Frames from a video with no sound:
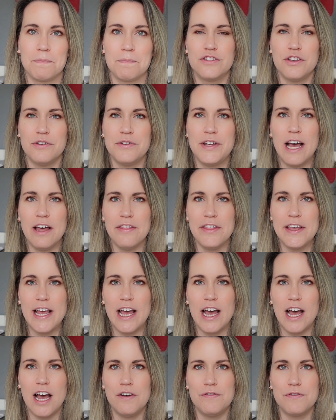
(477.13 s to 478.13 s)
So now they
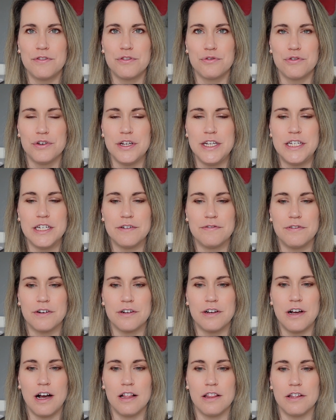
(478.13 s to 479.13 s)
have three
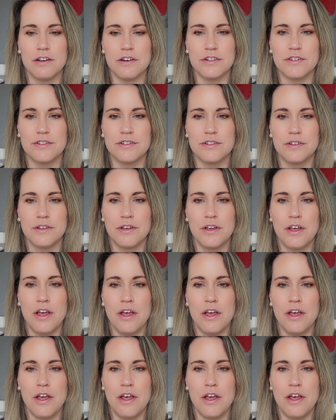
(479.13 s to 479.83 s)
different colors.